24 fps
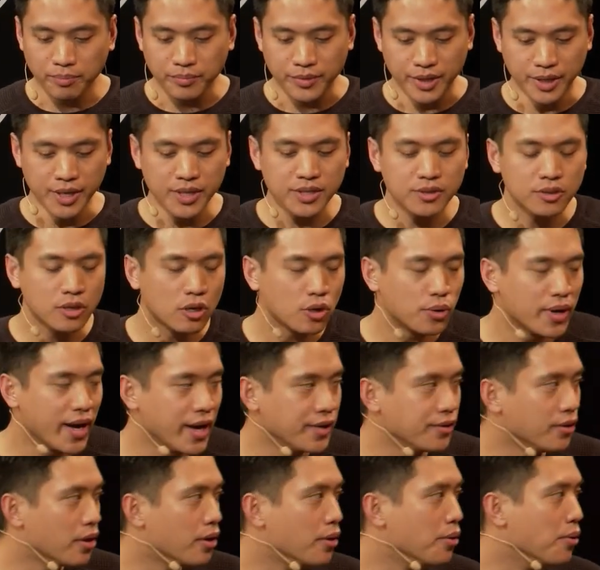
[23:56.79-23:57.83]
there is no right
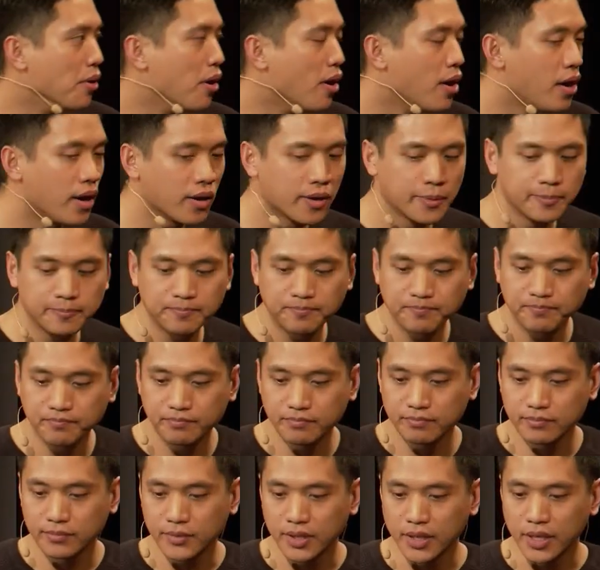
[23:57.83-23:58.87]
or wrong.
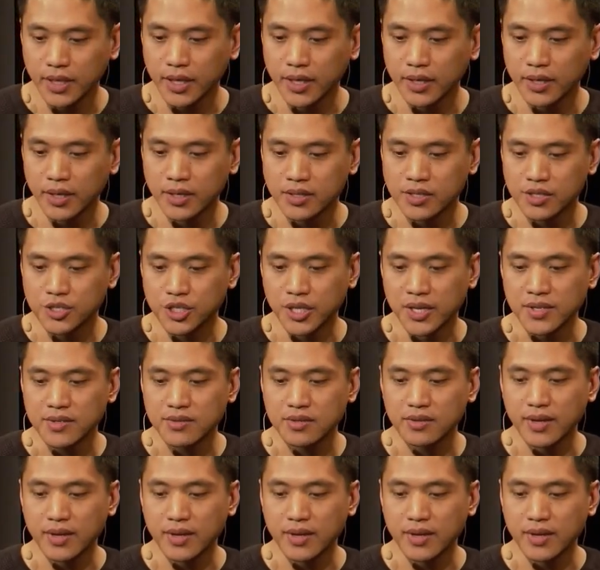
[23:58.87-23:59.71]
It's just